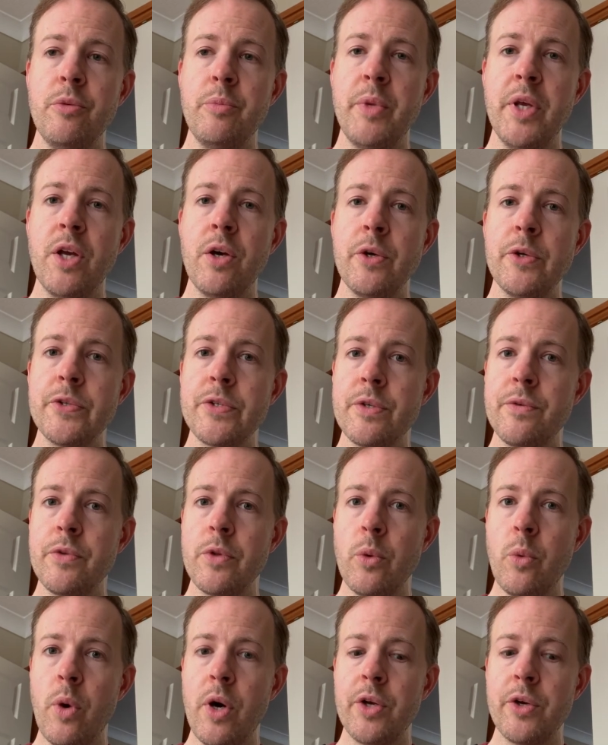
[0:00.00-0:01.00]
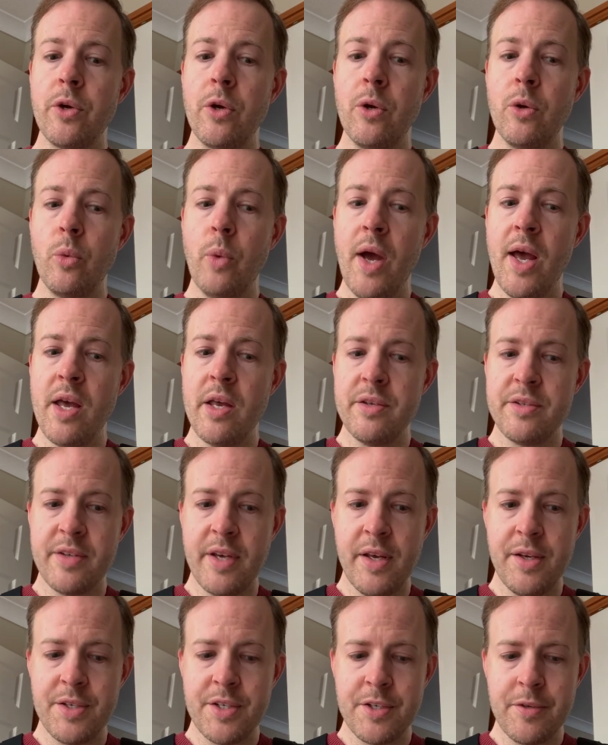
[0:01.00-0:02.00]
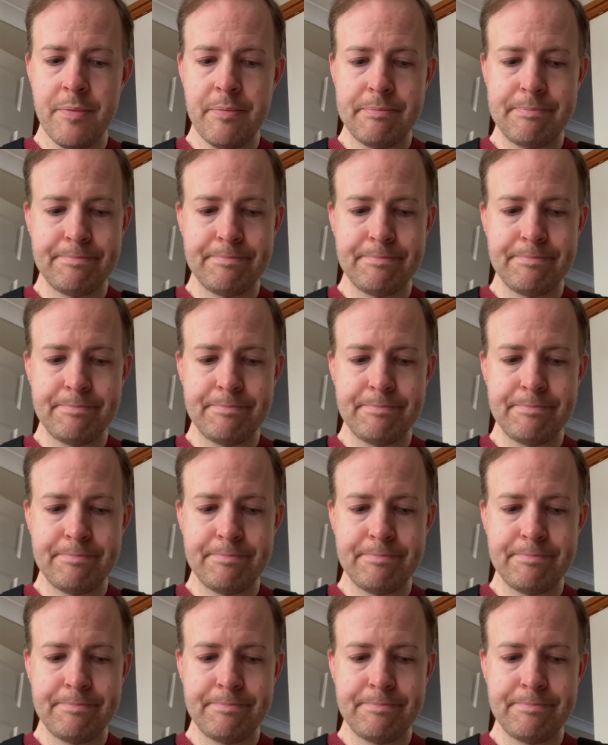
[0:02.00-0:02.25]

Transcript: because of the one who wears it.